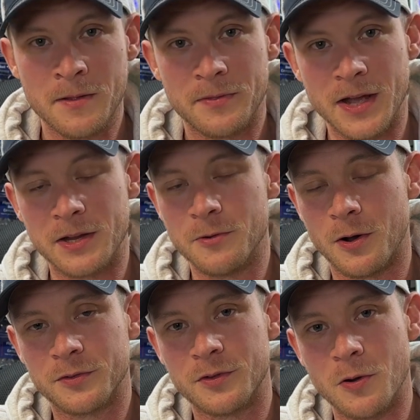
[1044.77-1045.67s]
Thank you
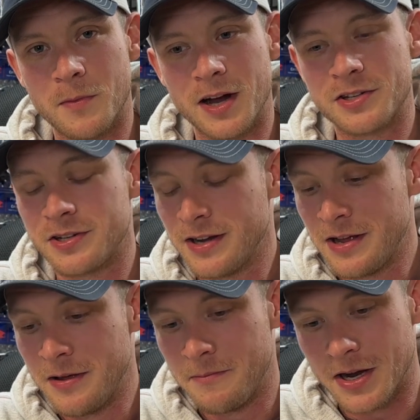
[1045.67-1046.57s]
all so much.
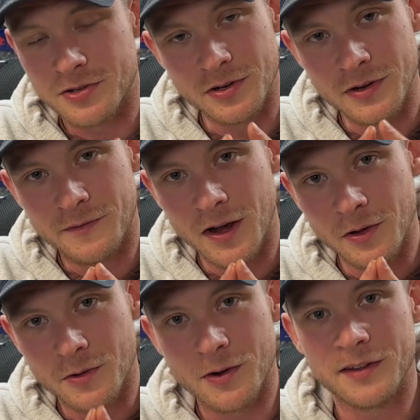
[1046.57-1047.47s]
Make sure you
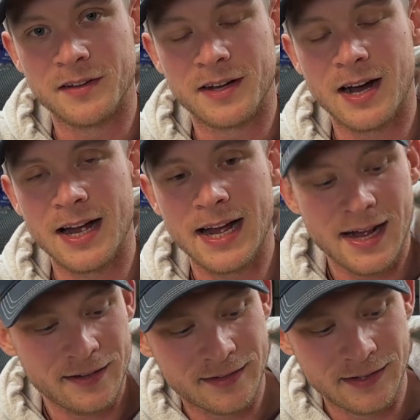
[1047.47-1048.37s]
follow Crescent
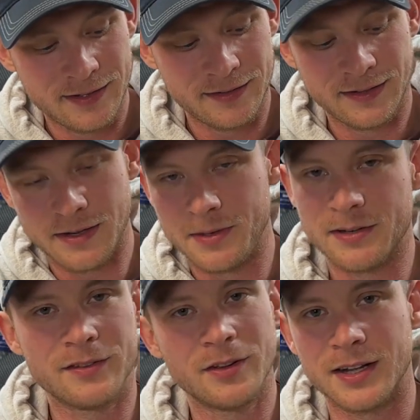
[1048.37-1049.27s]
Kayaks. I mean,
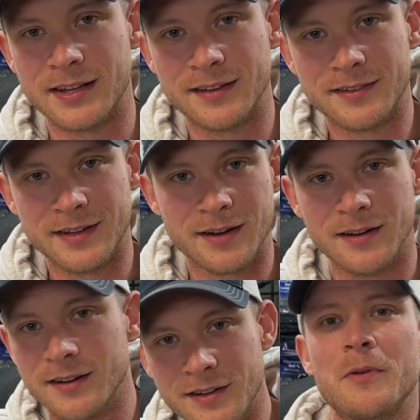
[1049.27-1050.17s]
just look at that
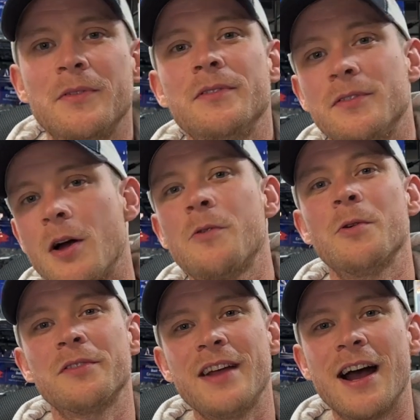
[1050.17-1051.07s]
sticker. It's Dark
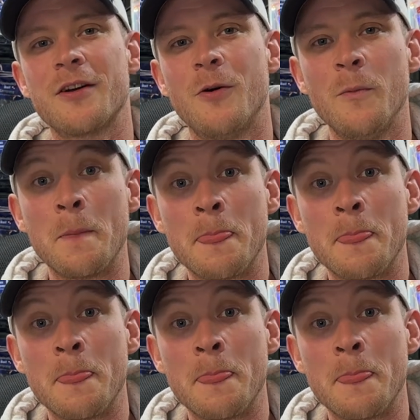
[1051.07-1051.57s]
Horse Tackle.